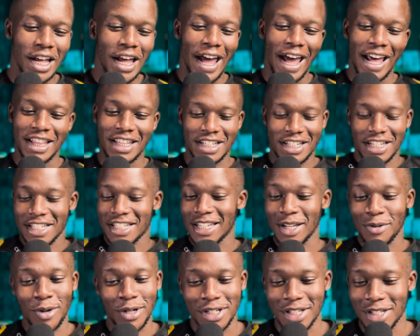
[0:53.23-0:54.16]
And they just
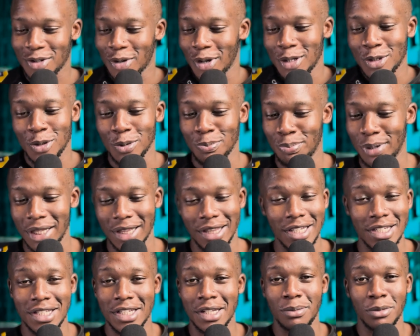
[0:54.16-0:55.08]
said, we're just going to beat
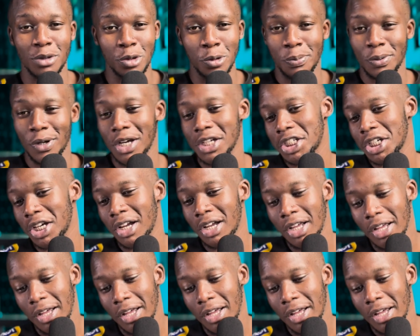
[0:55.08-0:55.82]
this team through pressure.